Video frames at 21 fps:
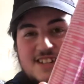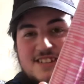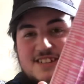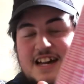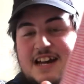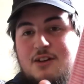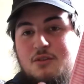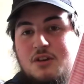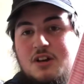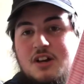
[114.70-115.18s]

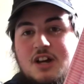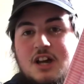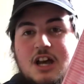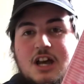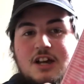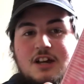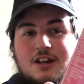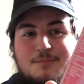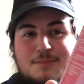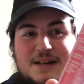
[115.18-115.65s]
out
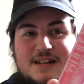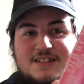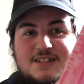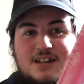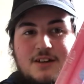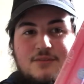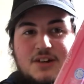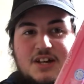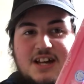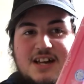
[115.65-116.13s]
compared to
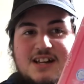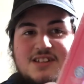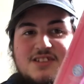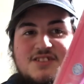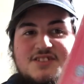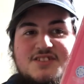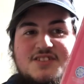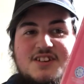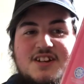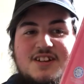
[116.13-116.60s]
other
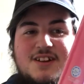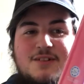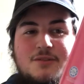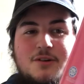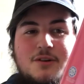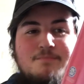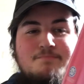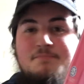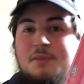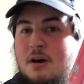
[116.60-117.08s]
cans and other
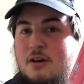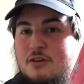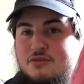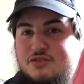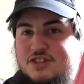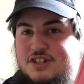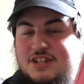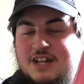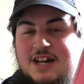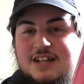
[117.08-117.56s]

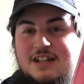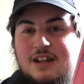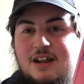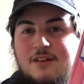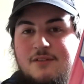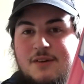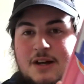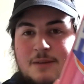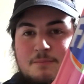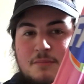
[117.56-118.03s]
bottles in that
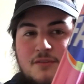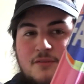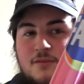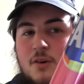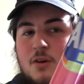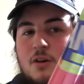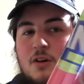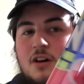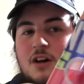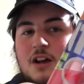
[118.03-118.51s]
I've had
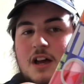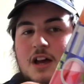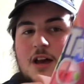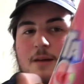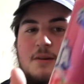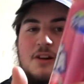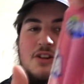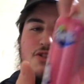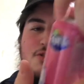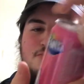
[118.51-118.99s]
before.
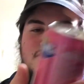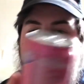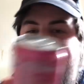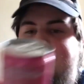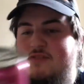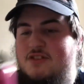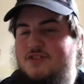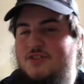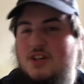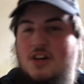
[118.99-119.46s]
Because the
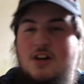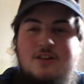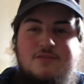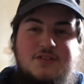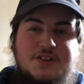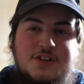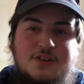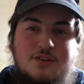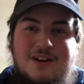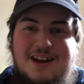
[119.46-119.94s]
previous
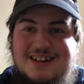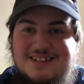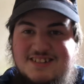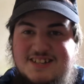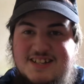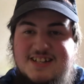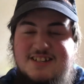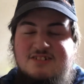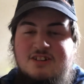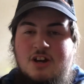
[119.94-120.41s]
video I
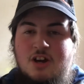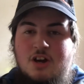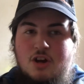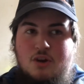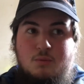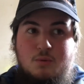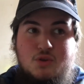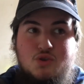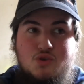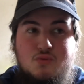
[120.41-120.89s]
did,
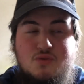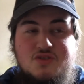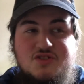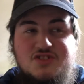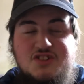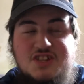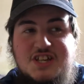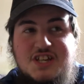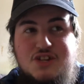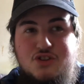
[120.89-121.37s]
which was
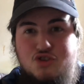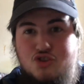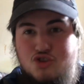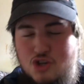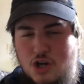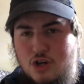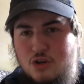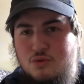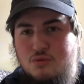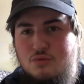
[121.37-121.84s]
the
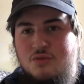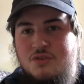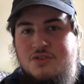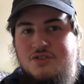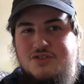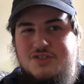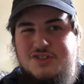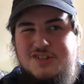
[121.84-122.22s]
Jones